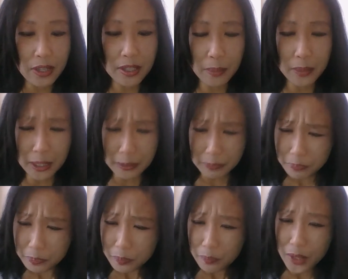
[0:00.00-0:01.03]
something
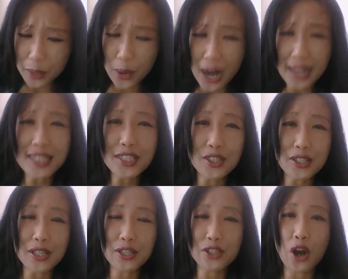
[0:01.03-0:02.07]

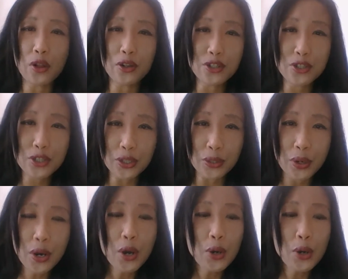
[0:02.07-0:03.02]
practitioners and scholars do,